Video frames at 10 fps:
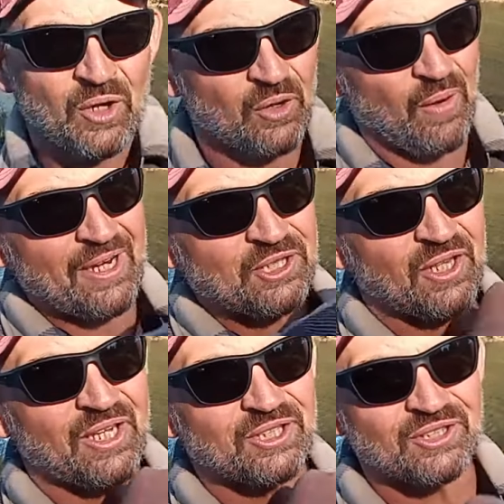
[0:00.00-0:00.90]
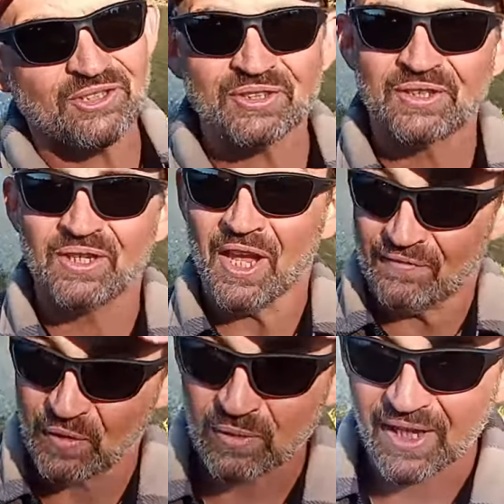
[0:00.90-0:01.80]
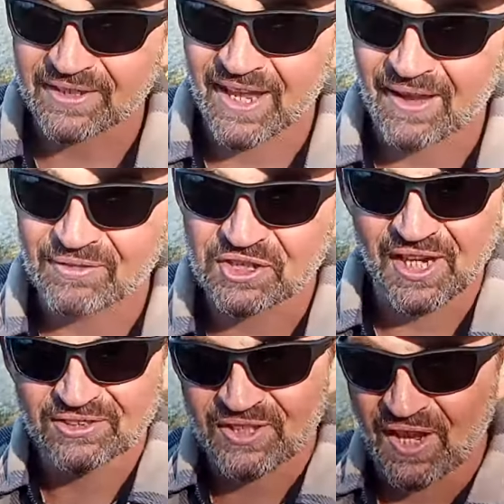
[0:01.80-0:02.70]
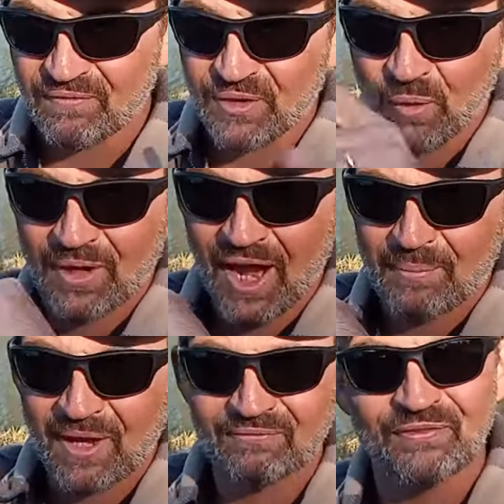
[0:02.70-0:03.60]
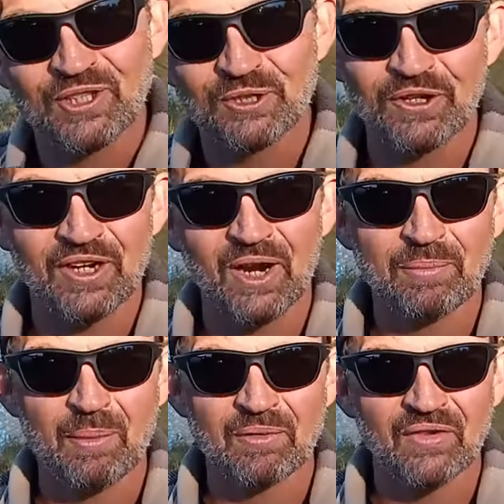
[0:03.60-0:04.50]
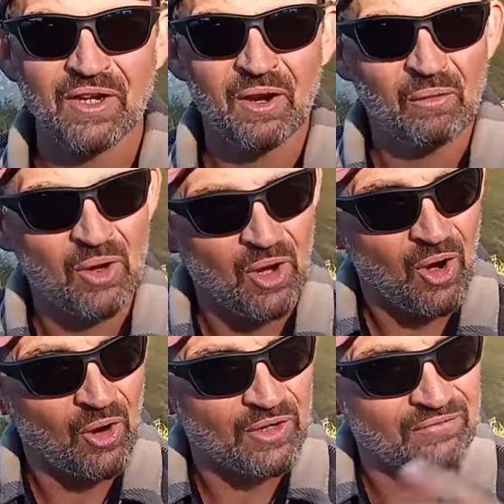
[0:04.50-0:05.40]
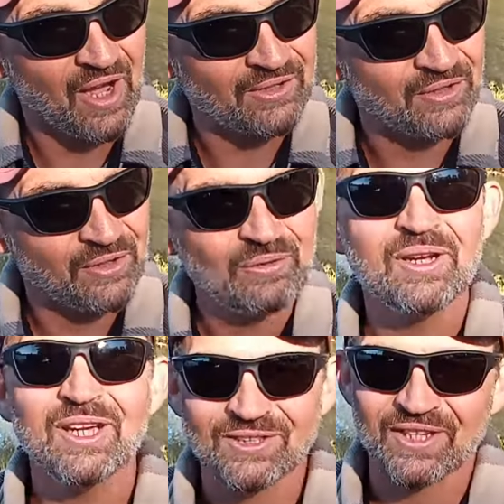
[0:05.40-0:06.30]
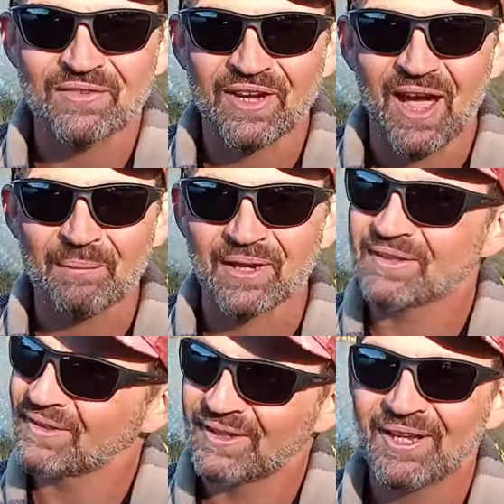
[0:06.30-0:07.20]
Congratulations! If you would like to have a chance to have your comment featured in an upcoming video, all you've got to do is leave a comment.